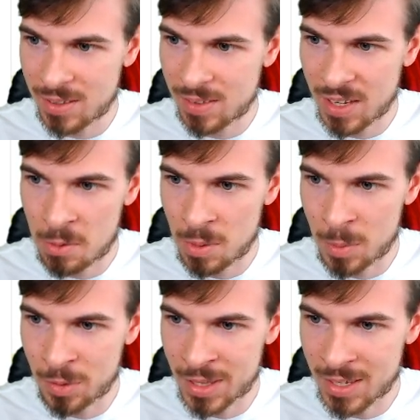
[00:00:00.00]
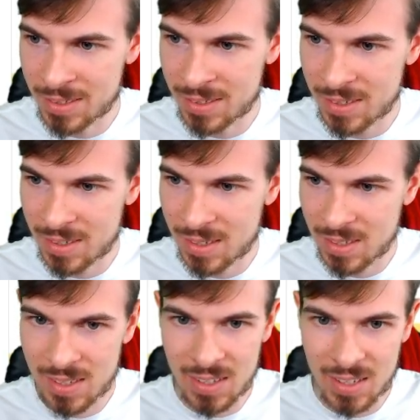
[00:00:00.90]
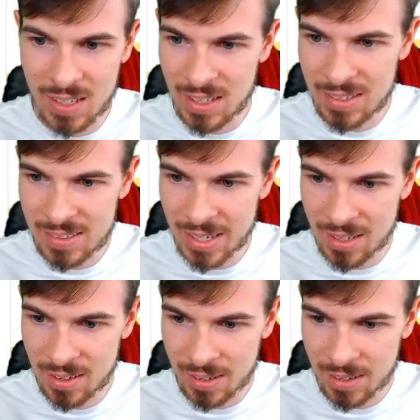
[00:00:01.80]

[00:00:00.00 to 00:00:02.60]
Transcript: and remove this. Let's take a look.